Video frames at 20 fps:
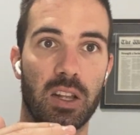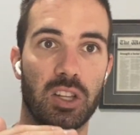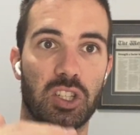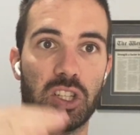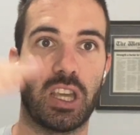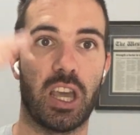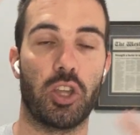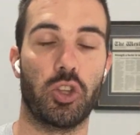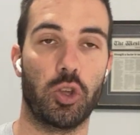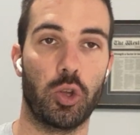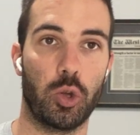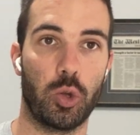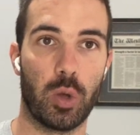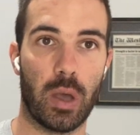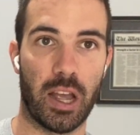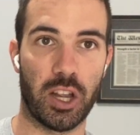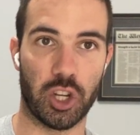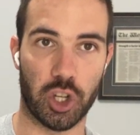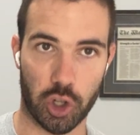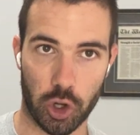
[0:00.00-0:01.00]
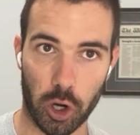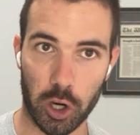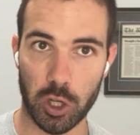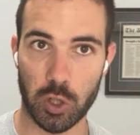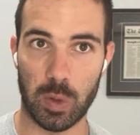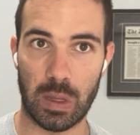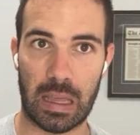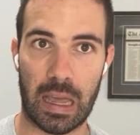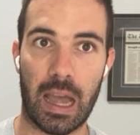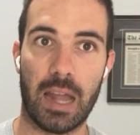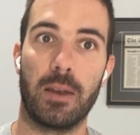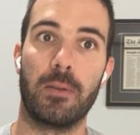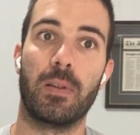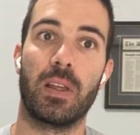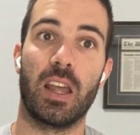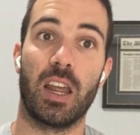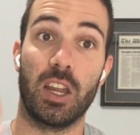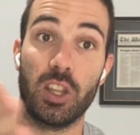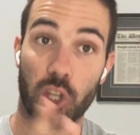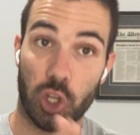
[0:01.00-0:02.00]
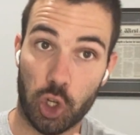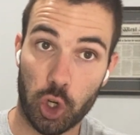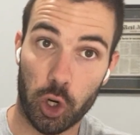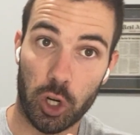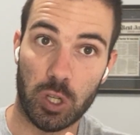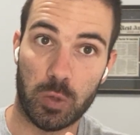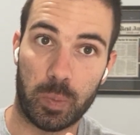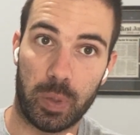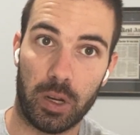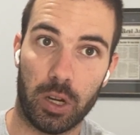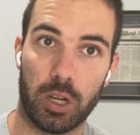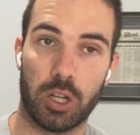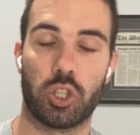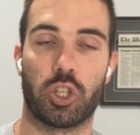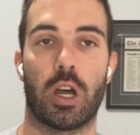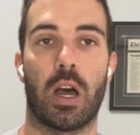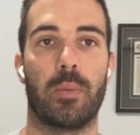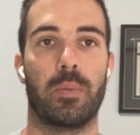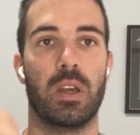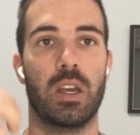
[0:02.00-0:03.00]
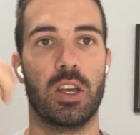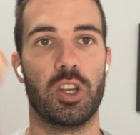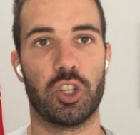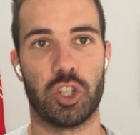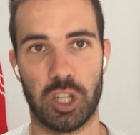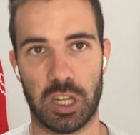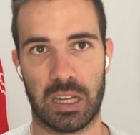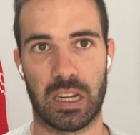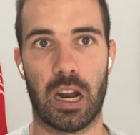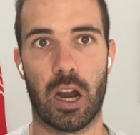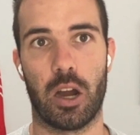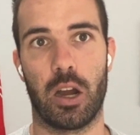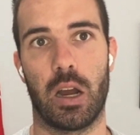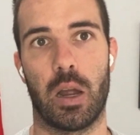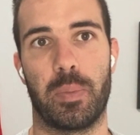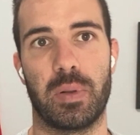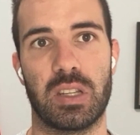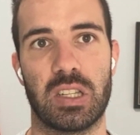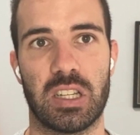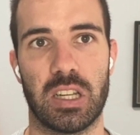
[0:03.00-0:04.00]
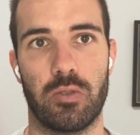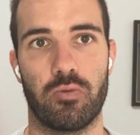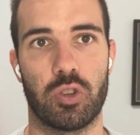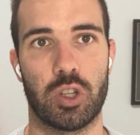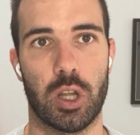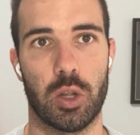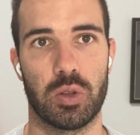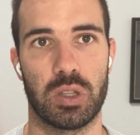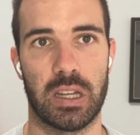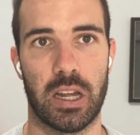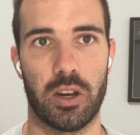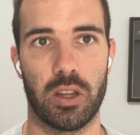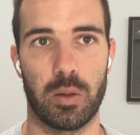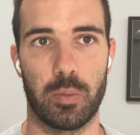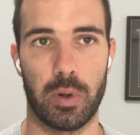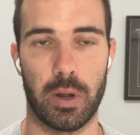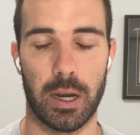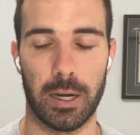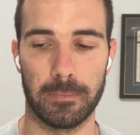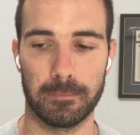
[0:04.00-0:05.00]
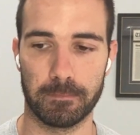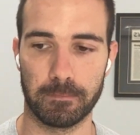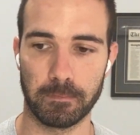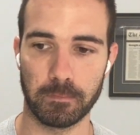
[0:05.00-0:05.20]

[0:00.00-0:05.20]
to get you as strong as we can in the shortest period of time so you can hurry up and see results out on the bike.